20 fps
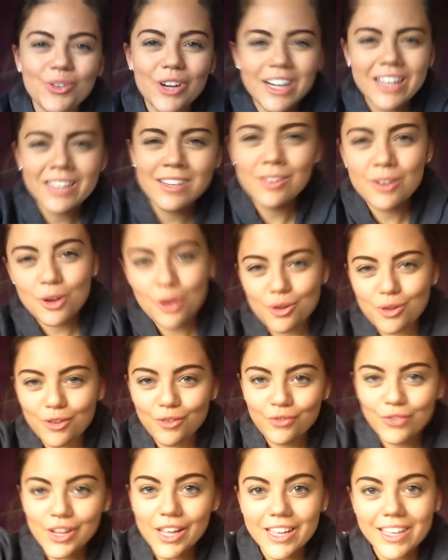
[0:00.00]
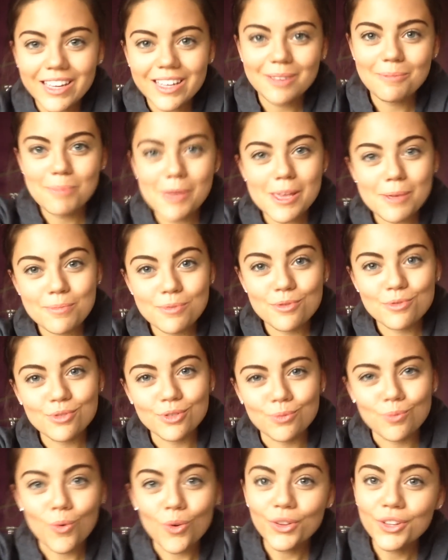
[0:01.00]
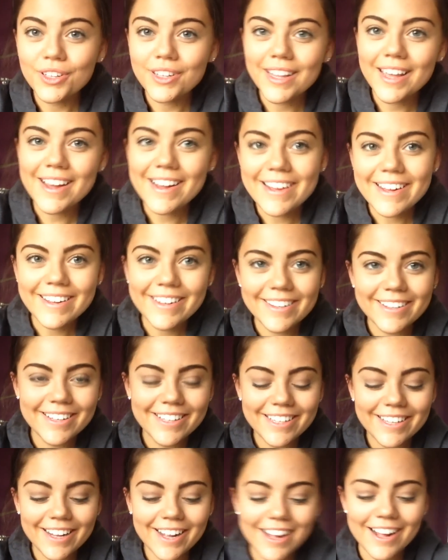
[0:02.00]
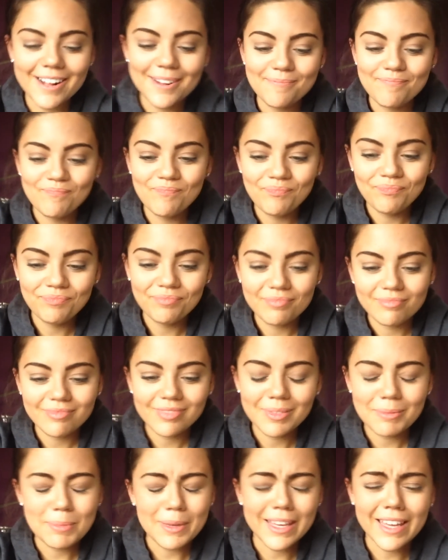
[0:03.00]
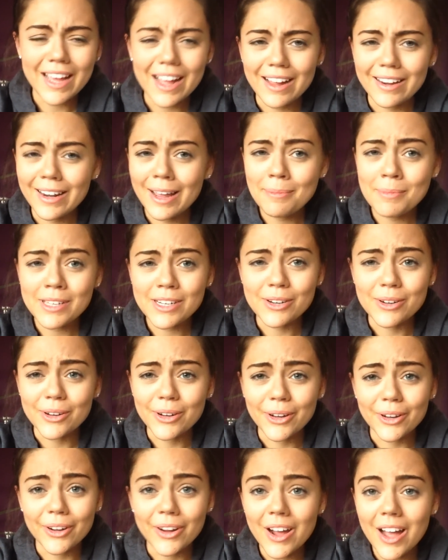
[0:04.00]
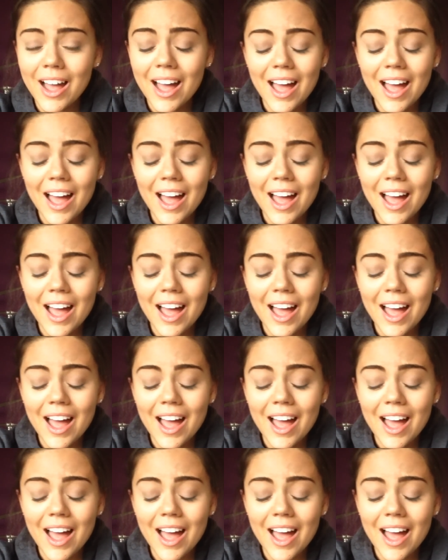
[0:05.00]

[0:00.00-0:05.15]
really know if, like, people would want that. But yeah, let me know.